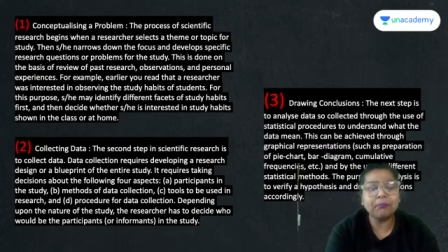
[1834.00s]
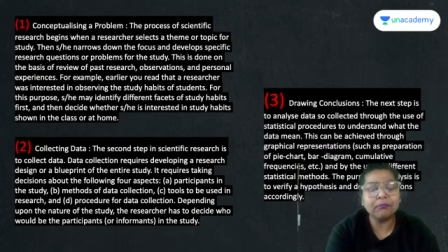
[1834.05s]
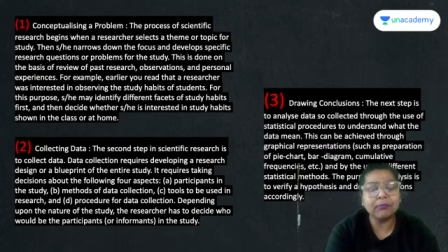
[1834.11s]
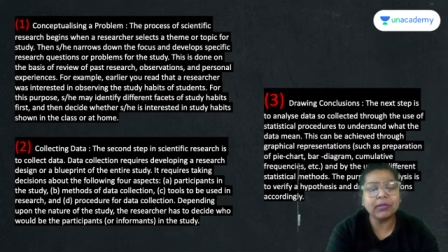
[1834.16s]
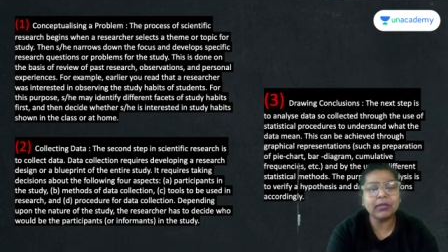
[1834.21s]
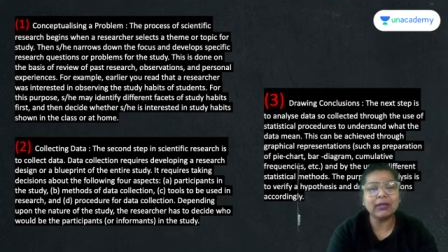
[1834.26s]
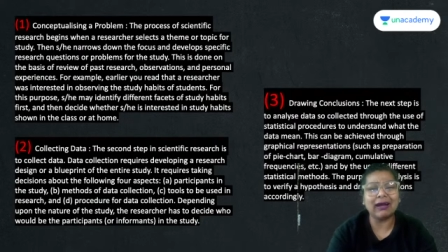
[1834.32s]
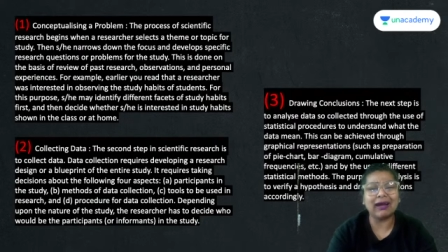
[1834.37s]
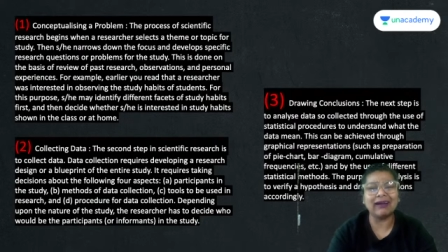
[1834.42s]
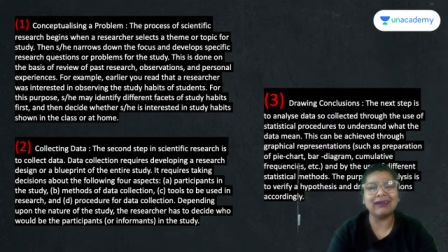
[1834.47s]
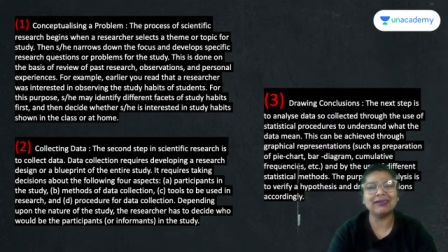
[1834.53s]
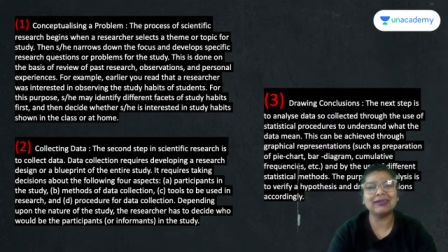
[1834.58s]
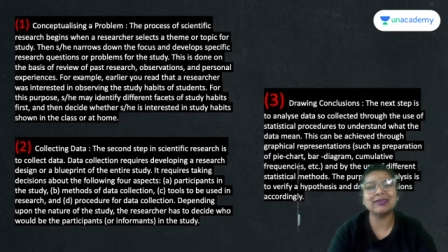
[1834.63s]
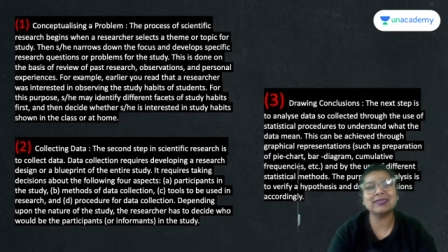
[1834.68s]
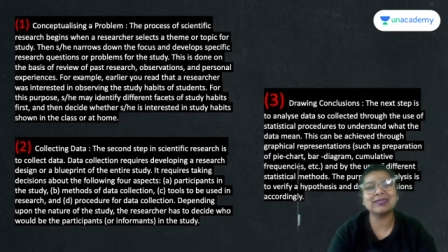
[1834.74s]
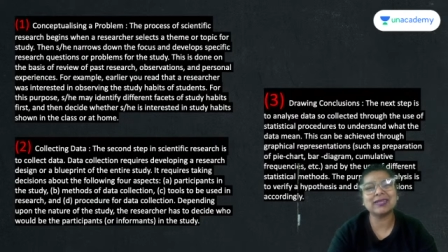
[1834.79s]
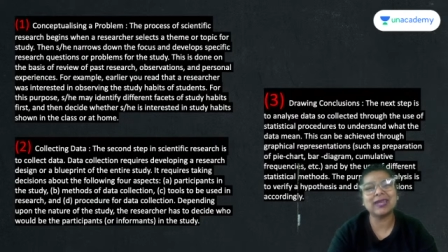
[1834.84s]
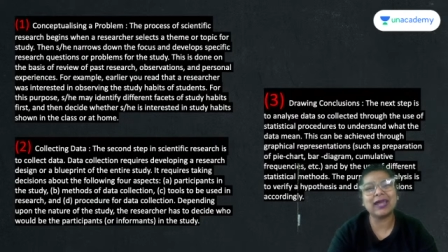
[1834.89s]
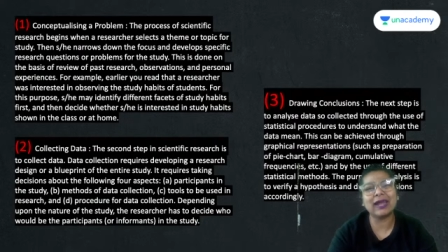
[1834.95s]
me
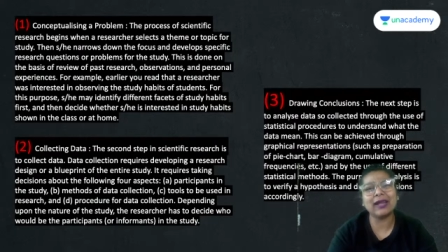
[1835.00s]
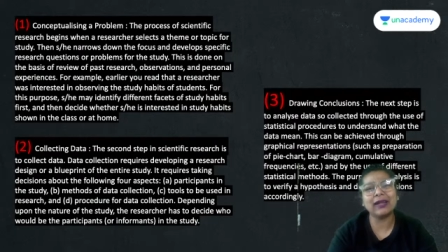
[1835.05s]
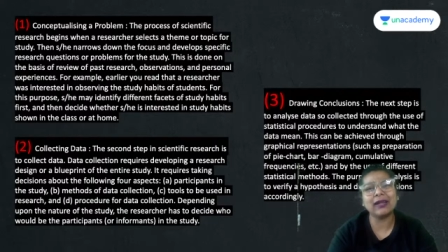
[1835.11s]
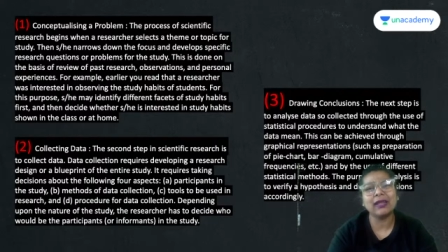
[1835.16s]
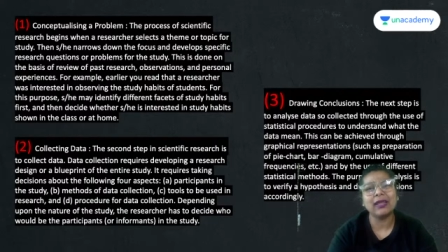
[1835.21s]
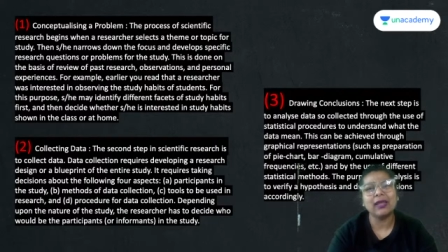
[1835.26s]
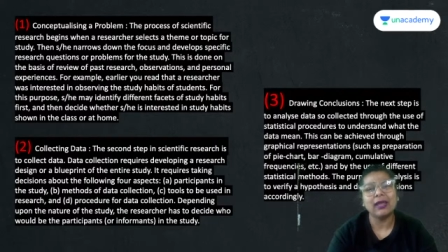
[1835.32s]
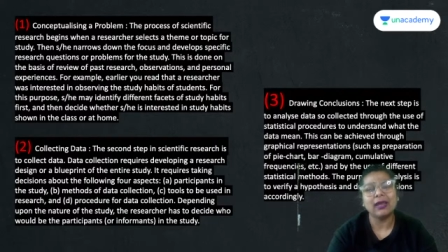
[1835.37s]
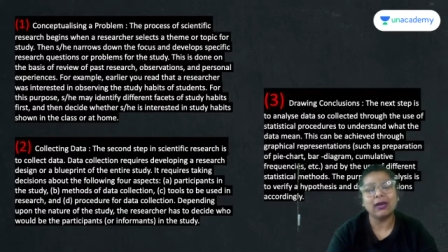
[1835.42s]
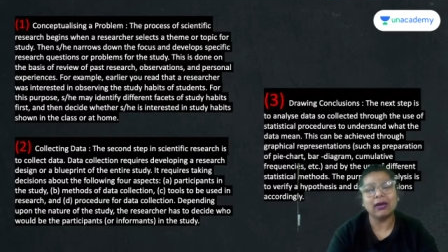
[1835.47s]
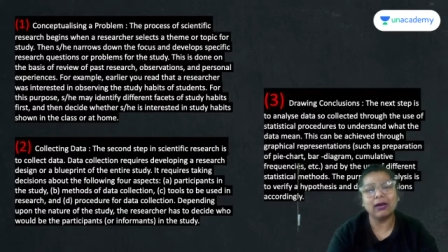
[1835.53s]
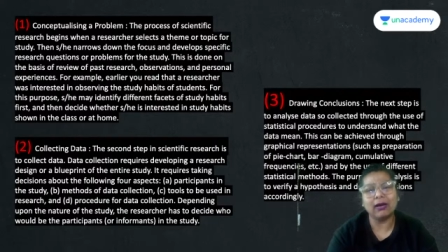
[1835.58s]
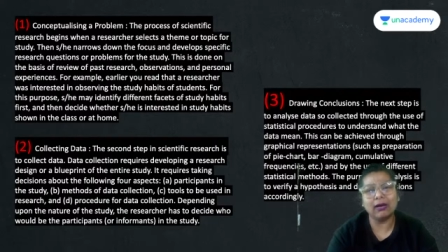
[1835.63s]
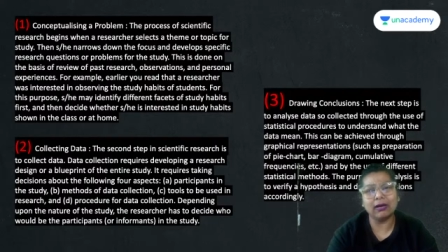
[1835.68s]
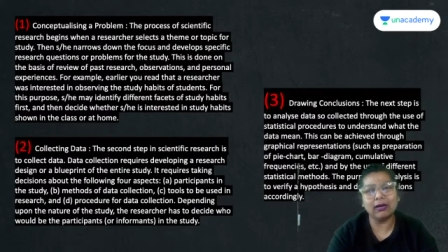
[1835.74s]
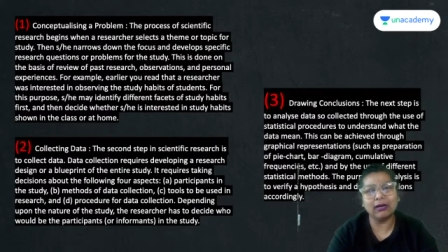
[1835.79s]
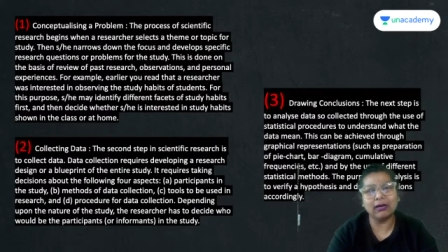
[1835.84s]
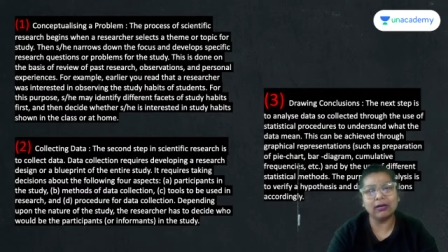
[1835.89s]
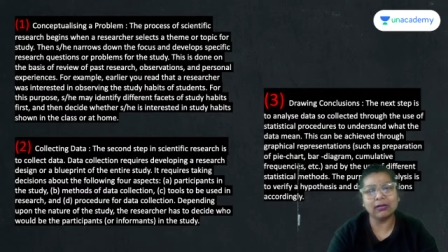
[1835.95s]
understand
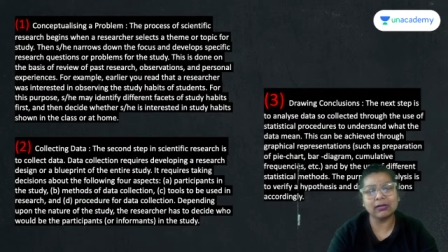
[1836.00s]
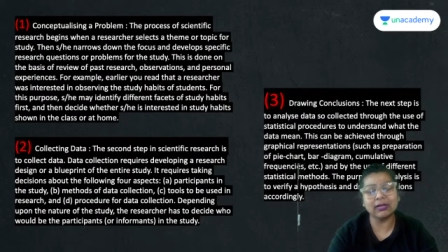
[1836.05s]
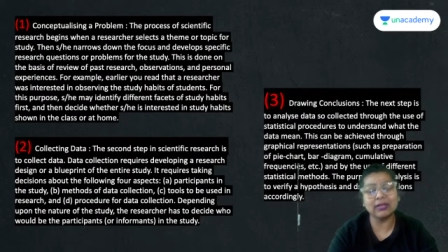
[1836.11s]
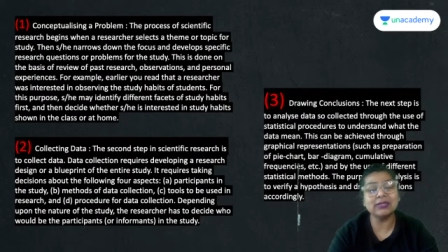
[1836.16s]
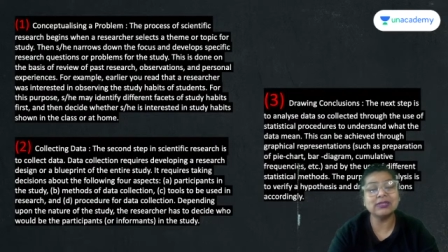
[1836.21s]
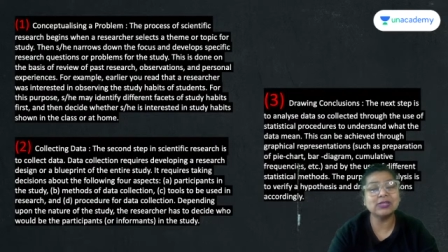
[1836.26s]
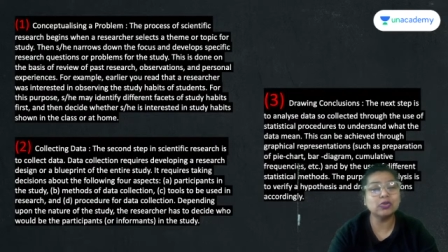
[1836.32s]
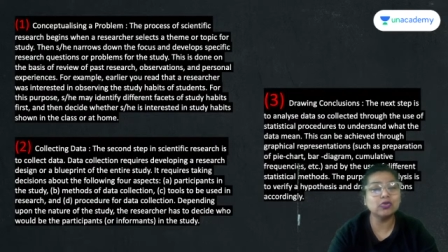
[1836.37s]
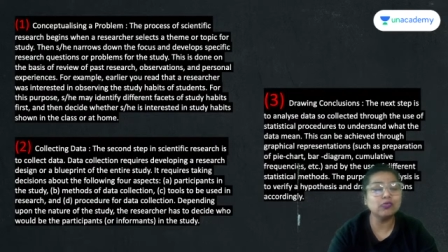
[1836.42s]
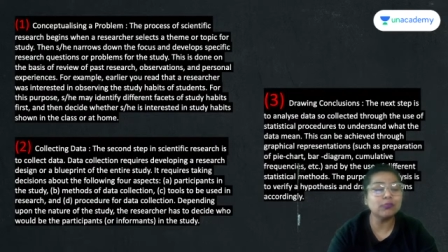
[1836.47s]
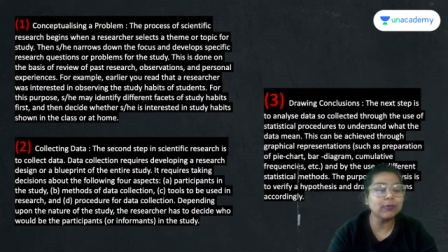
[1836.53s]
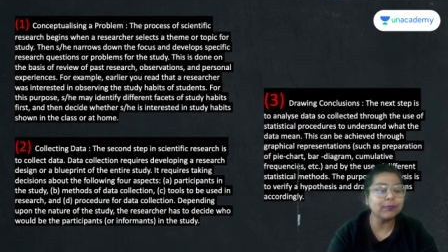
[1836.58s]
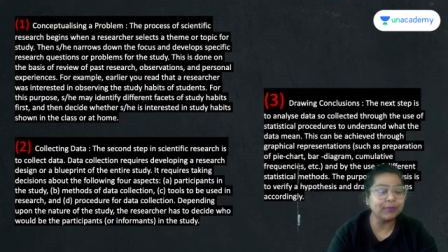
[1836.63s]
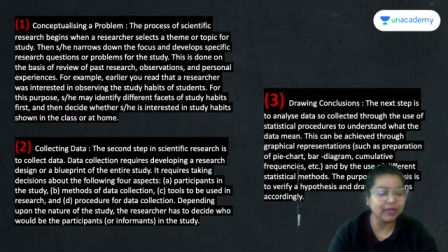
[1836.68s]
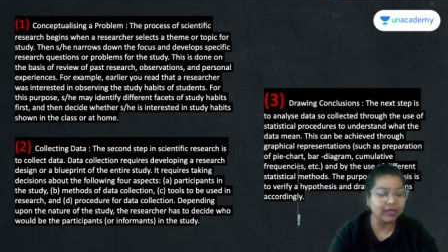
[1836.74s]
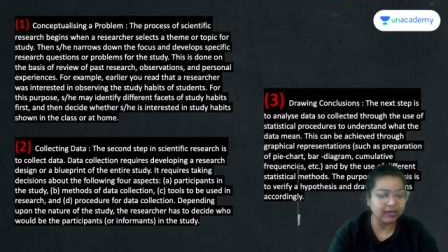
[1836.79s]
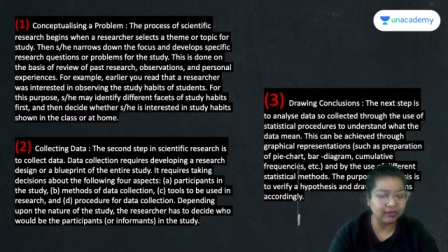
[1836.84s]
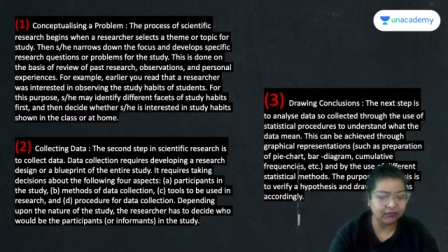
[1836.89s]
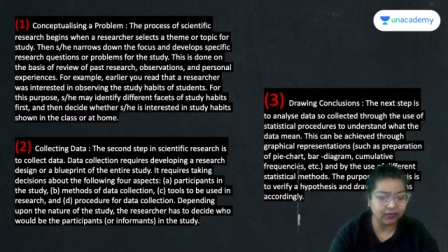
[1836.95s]
consumer
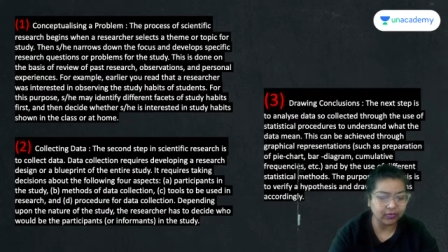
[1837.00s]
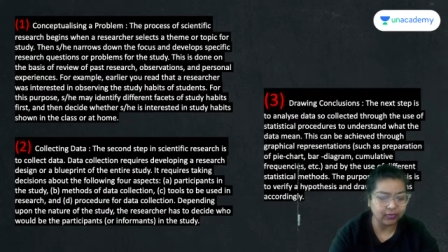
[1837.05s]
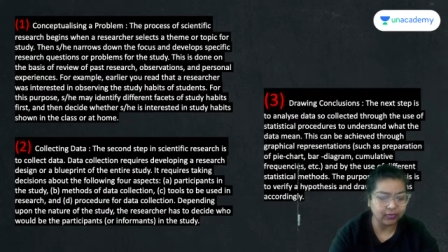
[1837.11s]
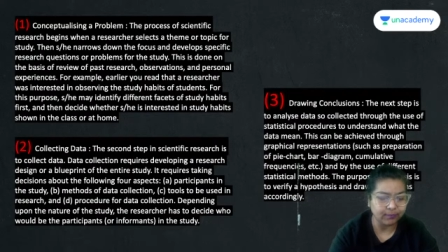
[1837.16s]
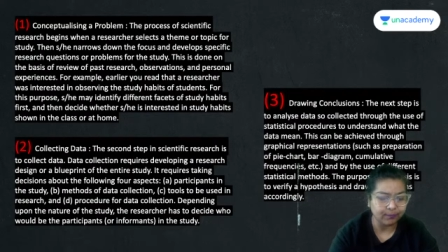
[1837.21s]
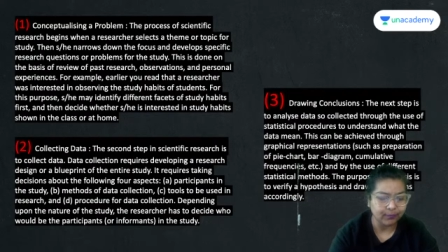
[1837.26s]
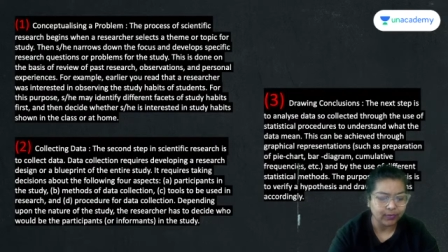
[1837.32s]
behavior.